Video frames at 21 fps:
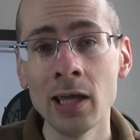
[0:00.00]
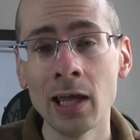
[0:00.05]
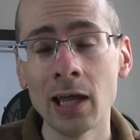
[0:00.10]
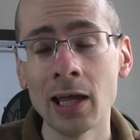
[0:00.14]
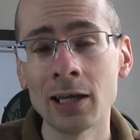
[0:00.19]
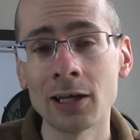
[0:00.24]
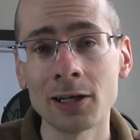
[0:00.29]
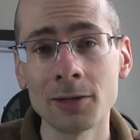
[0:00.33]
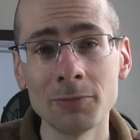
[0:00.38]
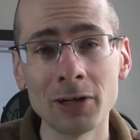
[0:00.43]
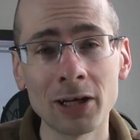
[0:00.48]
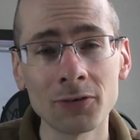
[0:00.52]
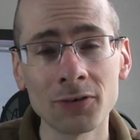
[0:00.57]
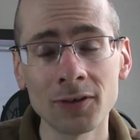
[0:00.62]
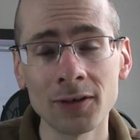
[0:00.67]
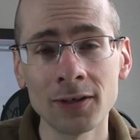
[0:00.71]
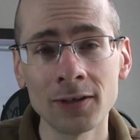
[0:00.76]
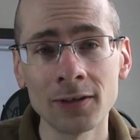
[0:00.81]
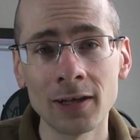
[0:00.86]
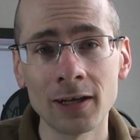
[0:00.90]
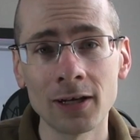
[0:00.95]
and I'm now
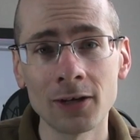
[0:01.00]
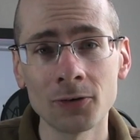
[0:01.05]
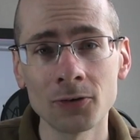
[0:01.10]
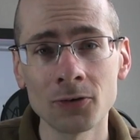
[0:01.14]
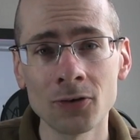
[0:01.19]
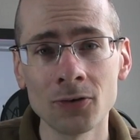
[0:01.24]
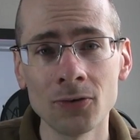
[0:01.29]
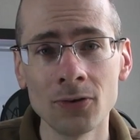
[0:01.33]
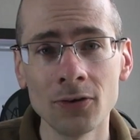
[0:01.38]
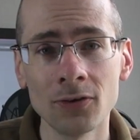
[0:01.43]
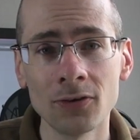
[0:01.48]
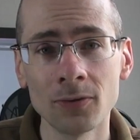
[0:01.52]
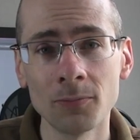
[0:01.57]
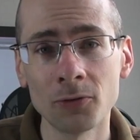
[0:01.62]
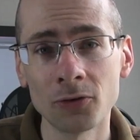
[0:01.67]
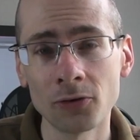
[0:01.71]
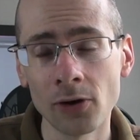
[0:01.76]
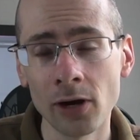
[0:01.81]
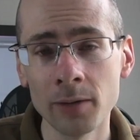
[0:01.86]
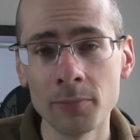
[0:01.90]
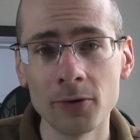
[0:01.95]
sending that out to the
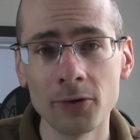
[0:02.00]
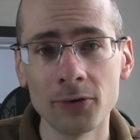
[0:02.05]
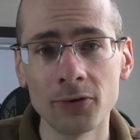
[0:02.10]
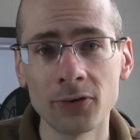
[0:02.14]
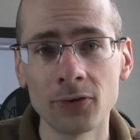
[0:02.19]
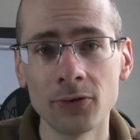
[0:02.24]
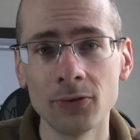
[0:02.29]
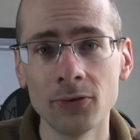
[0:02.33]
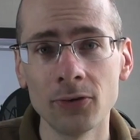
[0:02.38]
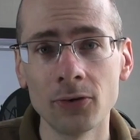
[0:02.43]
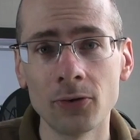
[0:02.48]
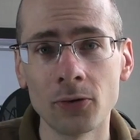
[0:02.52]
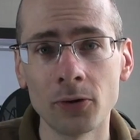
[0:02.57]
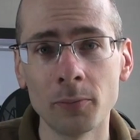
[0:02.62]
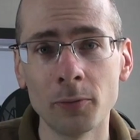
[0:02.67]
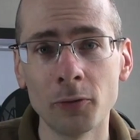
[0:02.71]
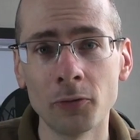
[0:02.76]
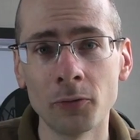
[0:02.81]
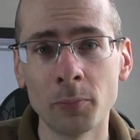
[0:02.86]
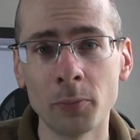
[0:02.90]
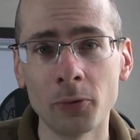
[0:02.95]
subscribers to the
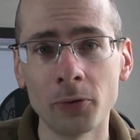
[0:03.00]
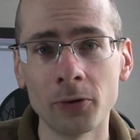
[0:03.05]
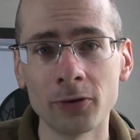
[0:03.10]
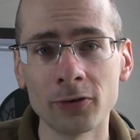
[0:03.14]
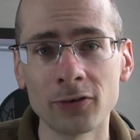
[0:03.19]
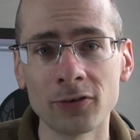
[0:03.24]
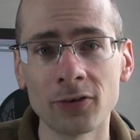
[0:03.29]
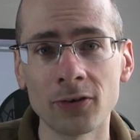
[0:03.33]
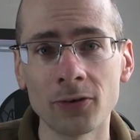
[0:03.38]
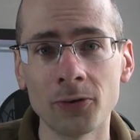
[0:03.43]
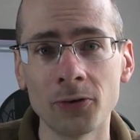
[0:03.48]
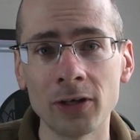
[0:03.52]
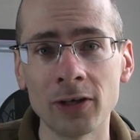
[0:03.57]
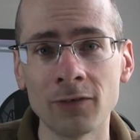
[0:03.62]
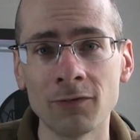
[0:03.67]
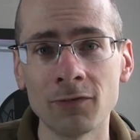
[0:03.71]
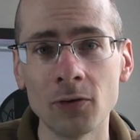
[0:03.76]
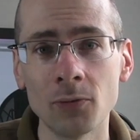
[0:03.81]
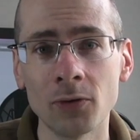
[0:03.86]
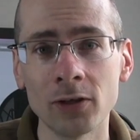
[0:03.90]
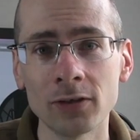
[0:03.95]
Corbett Report. So
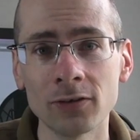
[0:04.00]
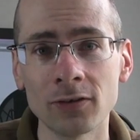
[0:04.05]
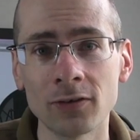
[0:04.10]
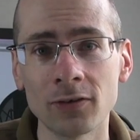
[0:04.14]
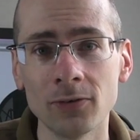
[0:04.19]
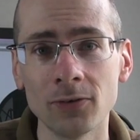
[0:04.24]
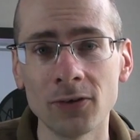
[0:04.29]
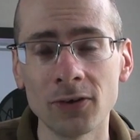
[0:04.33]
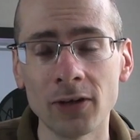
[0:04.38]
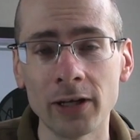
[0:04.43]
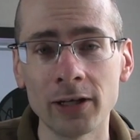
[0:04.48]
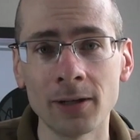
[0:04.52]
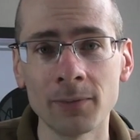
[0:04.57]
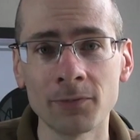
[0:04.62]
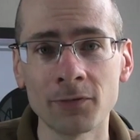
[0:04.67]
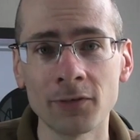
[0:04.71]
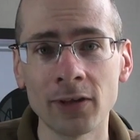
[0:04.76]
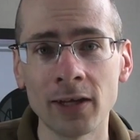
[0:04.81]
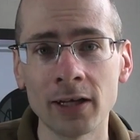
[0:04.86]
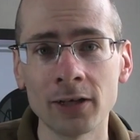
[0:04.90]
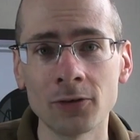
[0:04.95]
if you want to sign
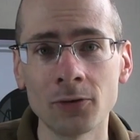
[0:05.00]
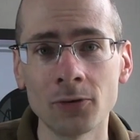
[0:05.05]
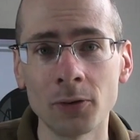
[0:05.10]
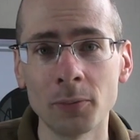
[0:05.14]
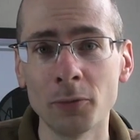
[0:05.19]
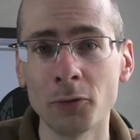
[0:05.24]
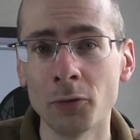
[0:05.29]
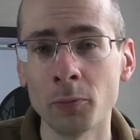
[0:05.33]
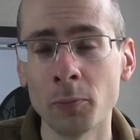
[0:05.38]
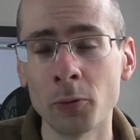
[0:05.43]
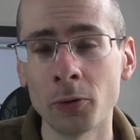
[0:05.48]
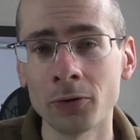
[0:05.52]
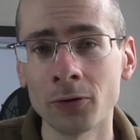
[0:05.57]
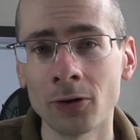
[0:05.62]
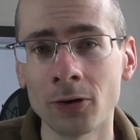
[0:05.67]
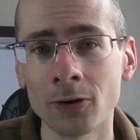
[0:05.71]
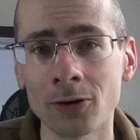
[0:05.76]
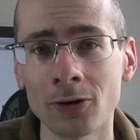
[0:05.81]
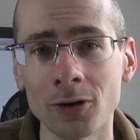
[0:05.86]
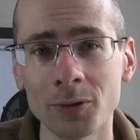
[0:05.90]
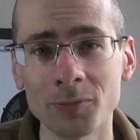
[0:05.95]
up for that,
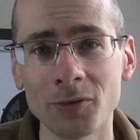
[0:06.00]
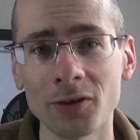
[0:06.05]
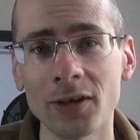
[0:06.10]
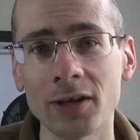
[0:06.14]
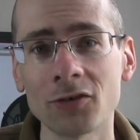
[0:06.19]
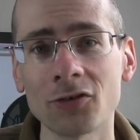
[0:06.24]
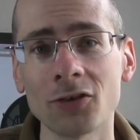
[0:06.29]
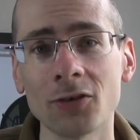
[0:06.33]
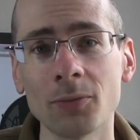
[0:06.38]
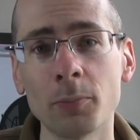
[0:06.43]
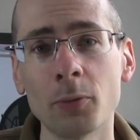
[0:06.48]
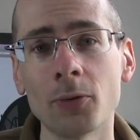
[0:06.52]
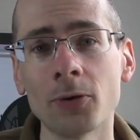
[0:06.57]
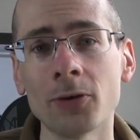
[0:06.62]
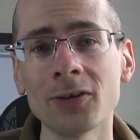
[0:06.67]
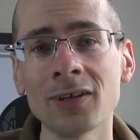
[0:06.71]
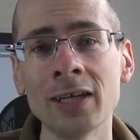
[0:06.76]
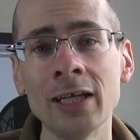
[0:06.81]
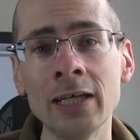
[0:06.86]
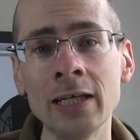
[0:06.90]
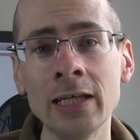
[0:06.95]

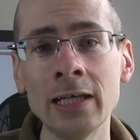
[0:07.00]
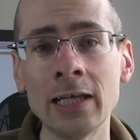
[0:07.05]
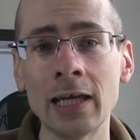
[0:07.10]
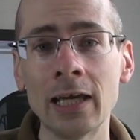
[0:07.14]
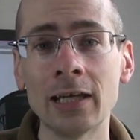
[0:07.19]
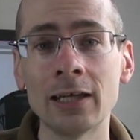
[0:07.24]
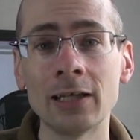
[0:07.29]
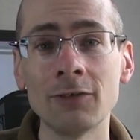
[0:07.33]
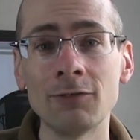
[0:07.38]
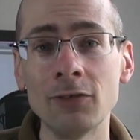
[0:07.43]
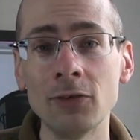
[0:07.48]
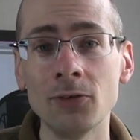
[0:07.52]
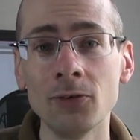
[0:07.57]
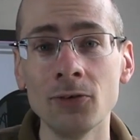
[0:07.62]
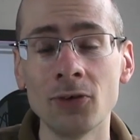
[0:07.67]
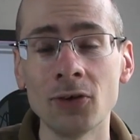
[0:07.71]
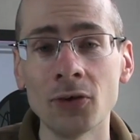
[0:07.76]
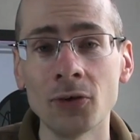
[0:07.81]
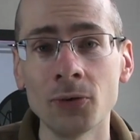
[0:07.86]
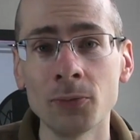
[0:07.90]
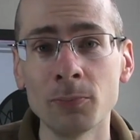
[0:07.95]
corbettreport.com/support, and if you do
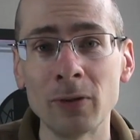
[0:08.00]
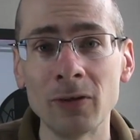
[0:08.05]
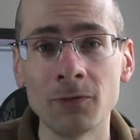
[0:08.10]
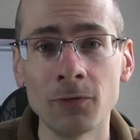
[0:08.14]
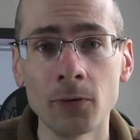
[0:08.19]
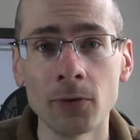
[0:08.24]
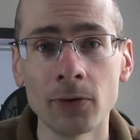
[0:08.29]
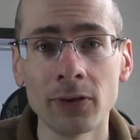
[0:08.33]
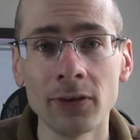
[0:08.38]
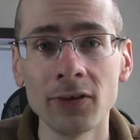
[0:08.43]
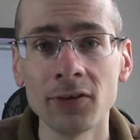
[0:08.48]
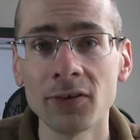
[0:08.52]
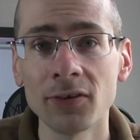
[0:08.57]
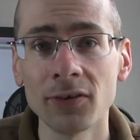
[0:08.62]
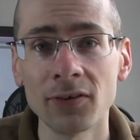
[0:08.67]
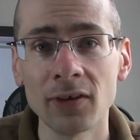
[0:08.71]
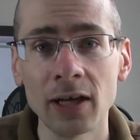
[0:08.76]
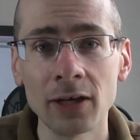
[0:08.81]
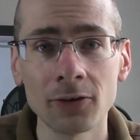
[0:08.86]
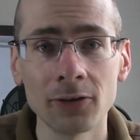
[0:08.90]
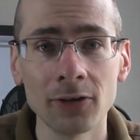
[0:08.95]
so before this
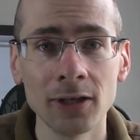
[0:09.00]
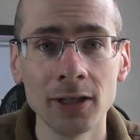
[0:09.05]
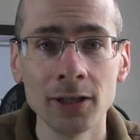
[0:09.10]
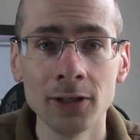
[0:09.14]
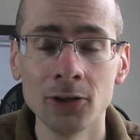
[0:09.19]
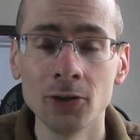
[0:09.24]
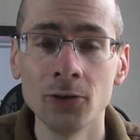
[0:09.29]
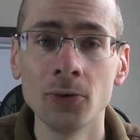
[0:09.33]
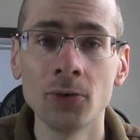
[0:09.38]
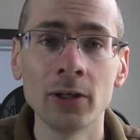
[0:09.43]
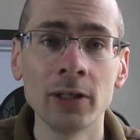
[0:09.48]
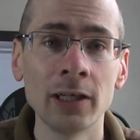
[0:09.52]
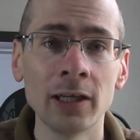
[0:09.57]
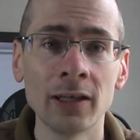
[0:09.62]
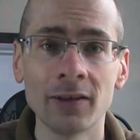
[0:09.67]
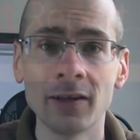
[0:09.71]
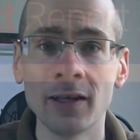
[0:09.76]
Saturday, you can get